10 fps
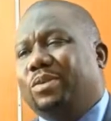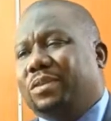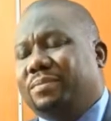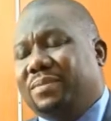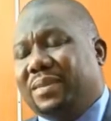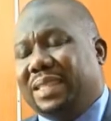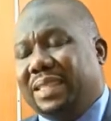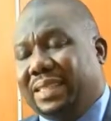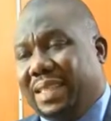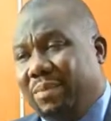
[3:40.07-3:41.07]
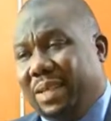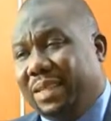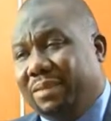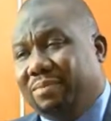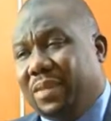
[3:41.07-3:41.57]
could
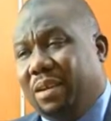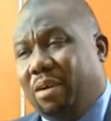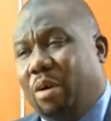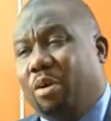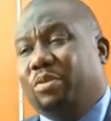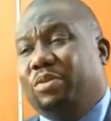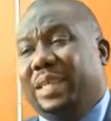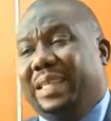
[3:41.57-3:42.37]
determine or